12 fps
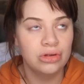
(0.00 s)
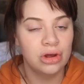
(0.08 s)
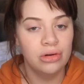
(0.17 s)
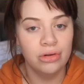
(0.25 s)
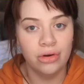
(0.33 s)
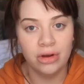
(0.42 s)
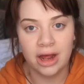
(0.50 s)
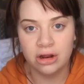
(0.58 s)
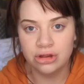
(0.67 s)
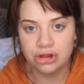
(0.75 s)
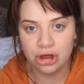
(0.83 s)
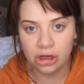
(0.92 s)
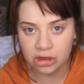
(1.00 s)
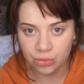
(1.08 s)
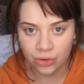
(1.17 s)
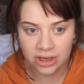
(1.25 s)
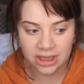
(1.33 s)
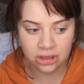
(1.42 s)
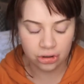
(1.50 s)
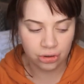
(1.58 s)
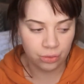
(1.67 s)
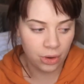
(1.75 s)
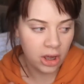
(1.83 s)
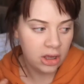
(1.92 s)
long, and I just wanted
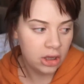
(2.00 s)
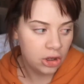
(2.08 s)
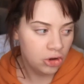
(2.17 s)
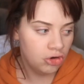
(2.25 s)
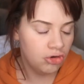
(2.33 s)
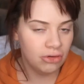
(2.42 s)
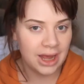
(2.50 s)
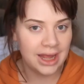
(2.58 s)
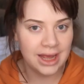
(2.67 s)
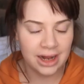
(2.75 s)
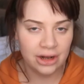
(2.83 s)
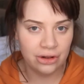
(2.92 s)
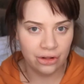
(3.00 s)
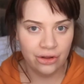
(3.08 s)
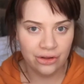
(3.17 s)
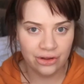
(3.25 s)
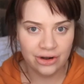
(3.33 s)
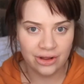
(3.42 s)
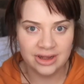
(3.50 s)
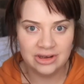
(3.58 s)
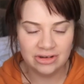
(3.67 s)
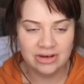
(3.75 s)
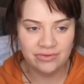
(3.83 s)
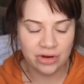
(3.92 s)
to create a look. Like, I
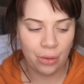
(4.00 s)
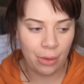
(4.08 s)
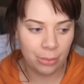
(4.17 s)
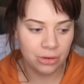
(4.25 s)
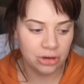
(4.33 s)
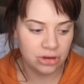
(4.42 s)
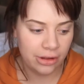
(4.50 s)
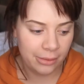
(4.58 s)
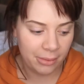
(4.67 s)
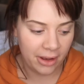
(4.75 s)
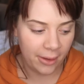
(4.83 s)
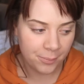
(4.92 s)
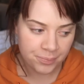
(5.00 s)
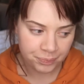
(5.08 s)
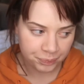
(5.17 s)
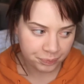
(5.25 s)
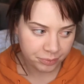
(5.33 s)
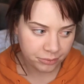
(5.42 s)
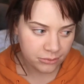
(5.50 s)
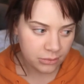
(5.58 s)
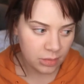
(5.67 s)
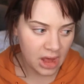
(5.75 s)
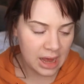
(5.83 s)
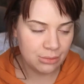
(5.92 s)
don't even know what I'm going to do, but
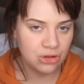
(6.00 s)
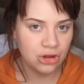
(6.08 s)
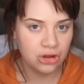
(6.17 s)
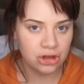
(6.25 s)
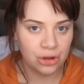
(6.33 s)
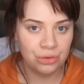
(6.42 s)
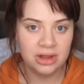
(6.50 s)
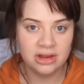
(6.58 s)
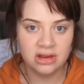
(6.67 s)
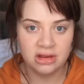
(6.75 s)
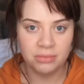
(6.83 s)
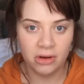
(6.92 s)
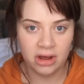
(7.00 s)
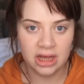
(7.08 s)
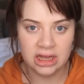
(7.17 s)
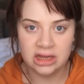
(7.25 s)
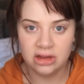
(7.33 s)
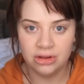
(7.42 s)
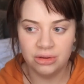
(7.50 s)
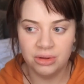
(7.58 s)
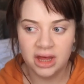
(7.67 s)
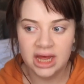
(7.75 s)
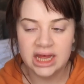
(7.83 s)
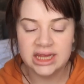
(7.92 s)
I'm just so inspired
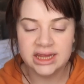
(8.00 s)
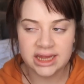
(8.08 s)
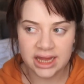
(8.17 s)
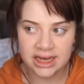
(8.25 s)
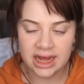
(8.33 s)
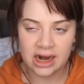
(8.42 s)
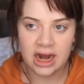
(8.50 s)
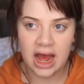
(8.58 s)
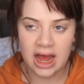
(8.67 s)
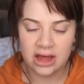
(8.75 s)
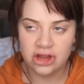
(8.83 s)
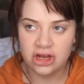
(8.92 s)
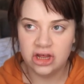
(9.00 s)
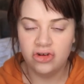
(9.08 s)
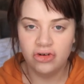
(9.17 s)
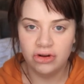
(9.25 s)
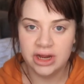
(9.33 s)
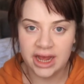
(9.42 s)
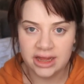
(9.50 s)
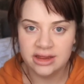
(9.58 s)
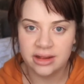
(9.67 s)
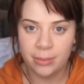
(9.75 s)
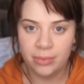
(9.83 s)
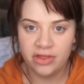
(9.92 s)
to sit down and actually create
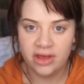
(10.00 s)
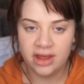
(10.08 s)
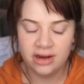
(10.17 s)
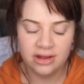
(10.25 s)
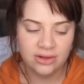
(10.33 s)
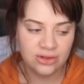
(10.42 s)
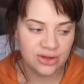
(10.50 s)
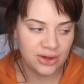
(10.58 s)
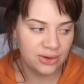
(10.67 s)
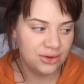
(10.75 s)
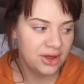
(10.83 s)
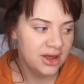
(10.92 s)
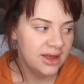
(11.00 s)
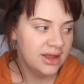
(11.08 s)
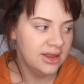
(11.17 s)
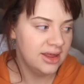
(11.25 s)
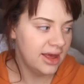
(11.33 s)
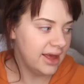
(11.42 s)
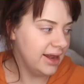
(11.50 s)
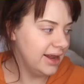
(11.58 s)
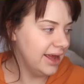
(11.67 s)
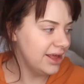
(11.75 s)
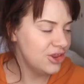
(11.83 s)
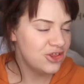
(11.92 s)
something. So yeah,
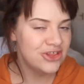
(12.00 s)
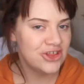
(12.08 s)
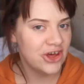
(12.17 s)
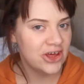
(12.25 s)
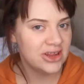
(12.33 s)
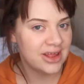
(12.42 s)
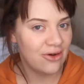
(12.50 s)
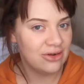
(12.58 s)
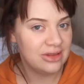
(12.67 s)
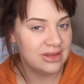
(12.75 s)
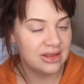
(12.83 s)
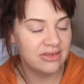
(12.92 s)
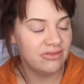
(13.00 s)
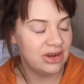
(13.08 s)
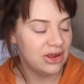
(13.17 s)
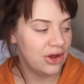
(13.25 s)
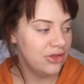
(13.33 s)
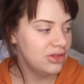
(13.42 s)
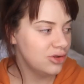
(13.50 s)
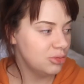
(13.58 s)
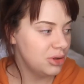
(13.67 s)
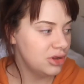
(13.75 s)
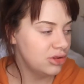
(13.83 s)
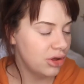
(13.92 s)
let's just get on into the video. This is going
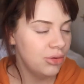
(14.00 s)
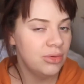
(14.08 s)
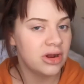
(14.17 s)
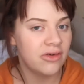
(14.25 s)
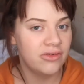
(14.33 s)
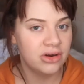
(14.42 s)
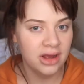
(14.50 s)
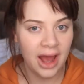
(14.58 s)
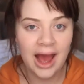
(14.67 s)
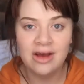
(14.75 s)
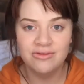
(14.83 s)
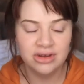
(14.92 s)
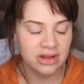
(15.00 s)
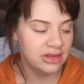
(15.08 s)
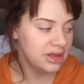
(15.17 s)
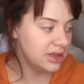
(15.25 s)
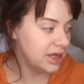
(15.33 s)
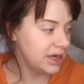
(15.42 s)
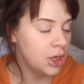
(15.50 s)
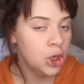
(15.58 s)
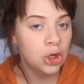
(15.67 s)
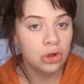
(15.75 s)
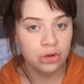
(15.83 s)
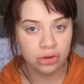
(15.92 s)
to be so weird. I feel like I haven't done this in
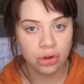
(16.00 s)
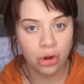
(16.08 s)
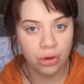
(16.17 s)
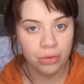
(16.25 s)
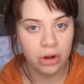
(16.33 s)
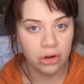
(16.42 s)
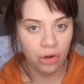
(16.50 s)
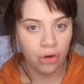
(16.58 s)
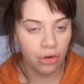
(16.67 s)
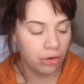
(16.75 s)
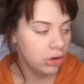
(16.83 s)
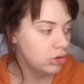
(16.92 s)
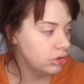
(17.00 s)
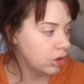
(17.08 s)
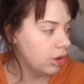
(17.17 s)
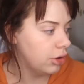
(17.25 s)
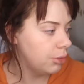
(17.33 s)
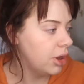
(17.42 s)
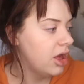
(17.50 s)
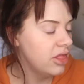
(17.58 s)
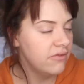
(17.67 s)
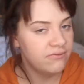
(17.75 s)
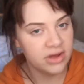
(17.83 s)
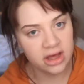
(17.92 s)
so long. So
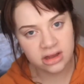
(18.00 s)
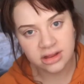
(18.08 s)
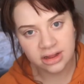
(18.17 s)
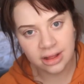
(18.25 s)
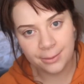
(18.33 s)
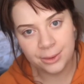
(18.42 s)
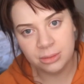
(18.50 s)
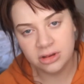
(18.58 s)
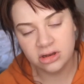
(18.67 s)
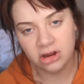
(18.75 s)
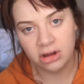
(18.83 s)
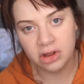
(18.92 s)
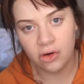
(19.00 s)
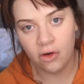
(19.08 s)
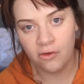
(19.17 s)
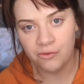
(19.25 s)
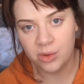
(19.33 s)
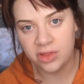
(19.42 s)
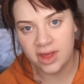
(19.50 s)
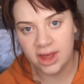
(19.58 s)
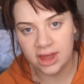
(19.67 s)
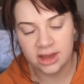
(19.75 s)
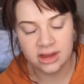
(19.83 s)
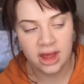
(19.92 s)
the first thing that I'm going to be starting off with
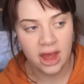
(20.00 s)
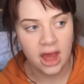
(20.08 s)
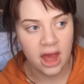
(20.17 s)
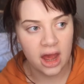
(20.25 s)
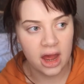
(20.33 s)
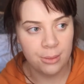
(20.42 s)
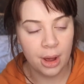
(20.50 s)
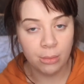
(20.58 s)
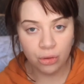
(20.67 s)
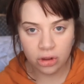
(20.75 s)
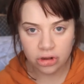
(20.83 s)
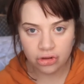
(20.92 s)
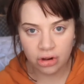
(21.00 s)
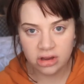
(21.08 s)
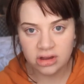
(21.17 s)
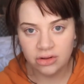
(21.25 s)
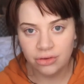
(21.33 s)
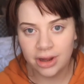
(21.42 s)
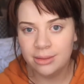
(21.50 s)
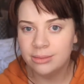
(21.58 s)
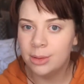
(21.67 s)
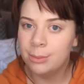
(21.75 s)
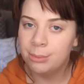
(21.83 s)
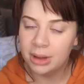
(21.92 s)
is a moisturising
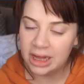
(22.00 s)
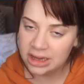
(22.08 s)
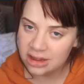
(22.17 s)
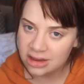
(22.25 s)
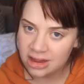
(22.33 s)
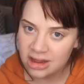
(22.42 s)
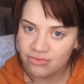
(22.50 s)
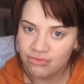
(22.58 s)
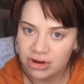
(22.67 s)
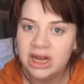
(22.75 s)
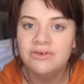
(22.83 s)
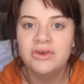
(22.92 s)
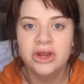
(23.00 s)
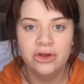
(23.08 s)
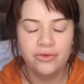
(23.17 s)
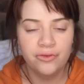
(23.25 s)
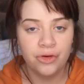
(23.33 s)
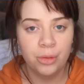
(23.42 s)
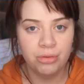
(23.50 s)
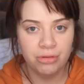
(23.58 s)
cream, but this is really good for a